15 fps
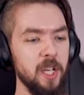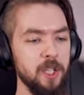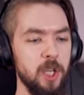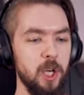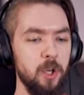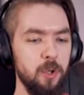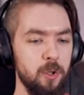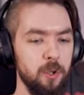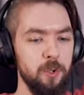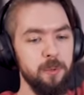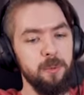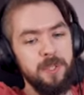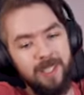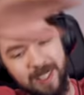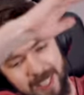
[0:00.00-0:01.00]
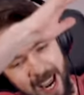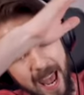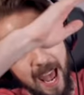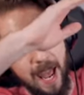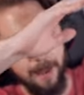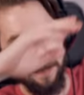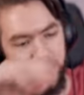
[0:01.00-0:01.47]
to
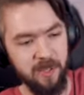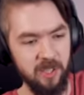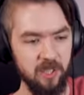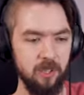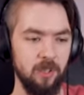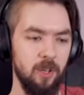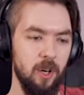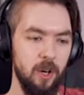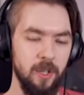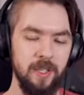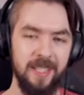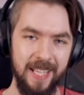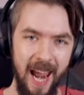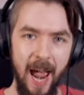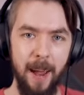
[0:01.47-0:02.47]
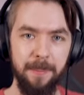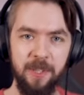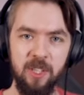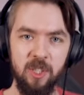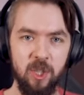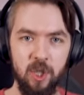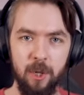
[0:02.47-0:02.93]
Tabs or Dabs,
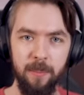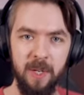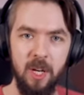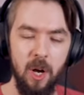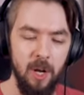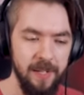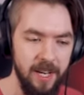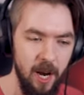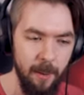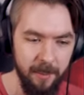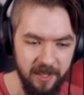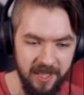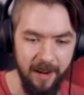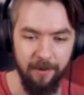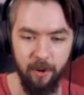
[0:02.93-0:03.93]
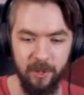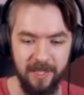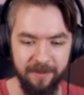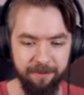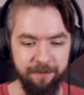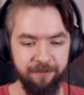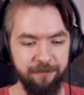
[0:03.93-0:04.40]
as it should be called now, because
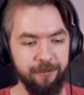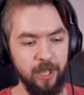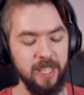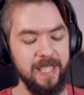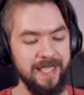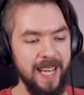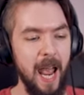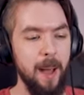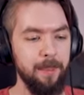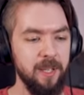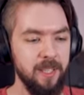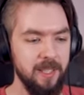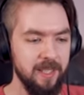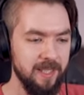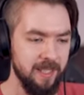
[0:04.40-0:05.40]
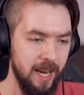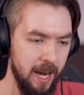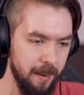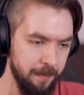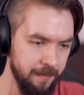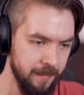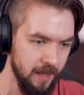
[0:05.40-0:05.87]
everyone's freaking dabbing in this
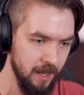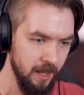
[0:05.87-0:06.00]
game.